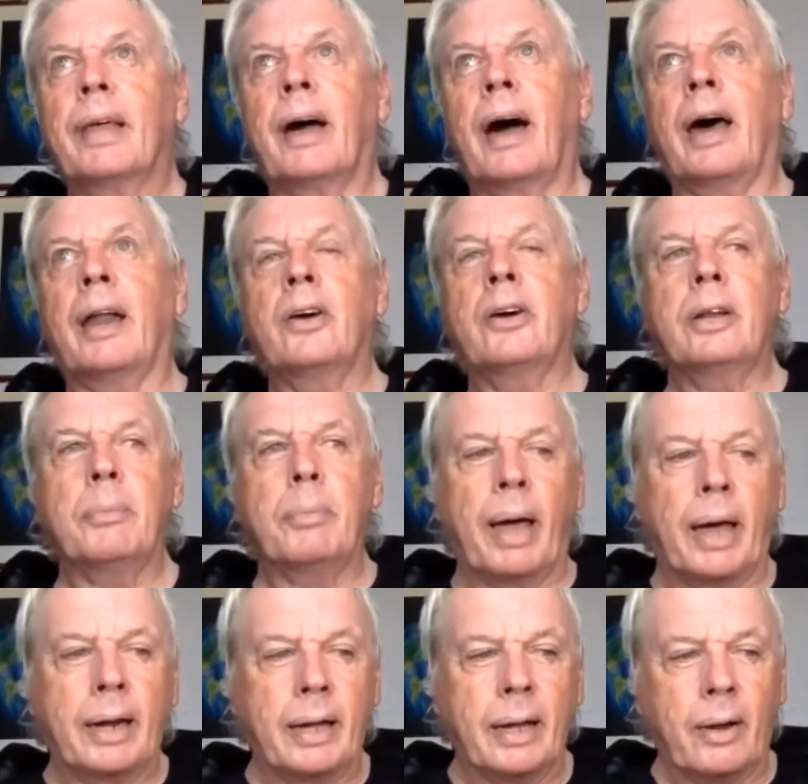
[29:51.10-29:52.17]
I'd heard
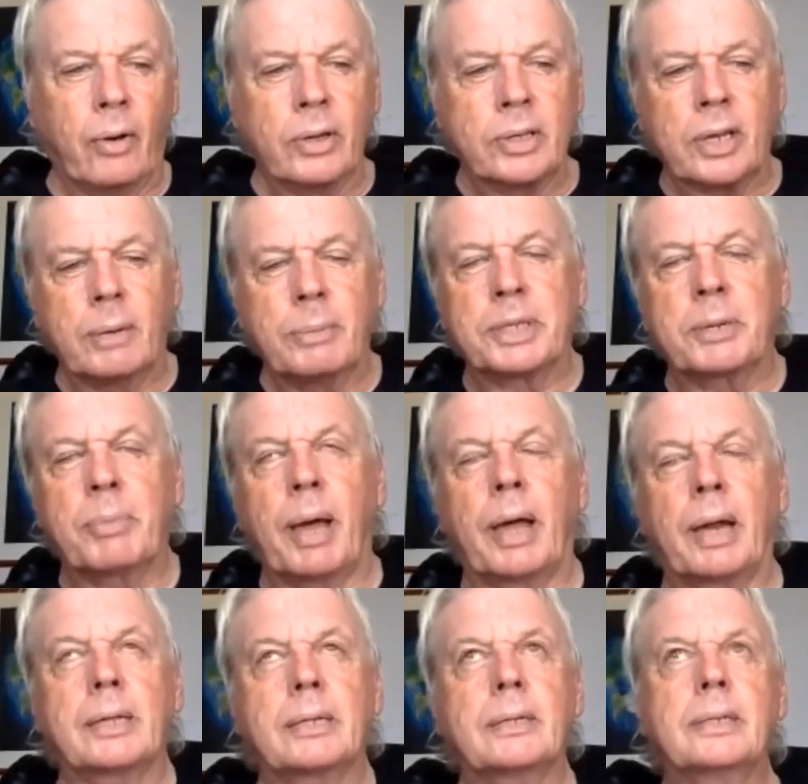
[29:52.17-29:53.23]
about it or so much
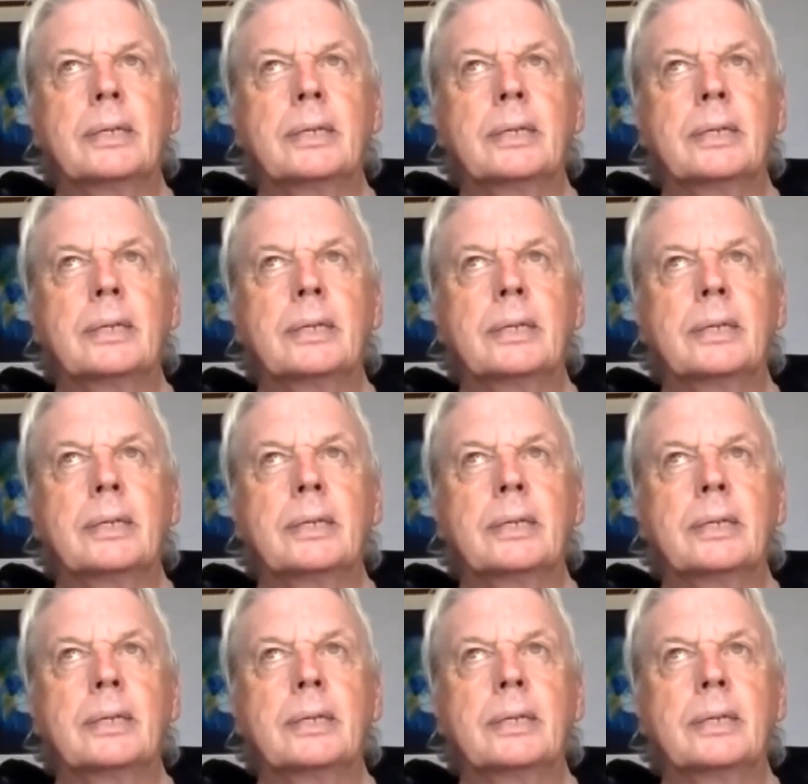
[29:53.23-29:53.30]
about it.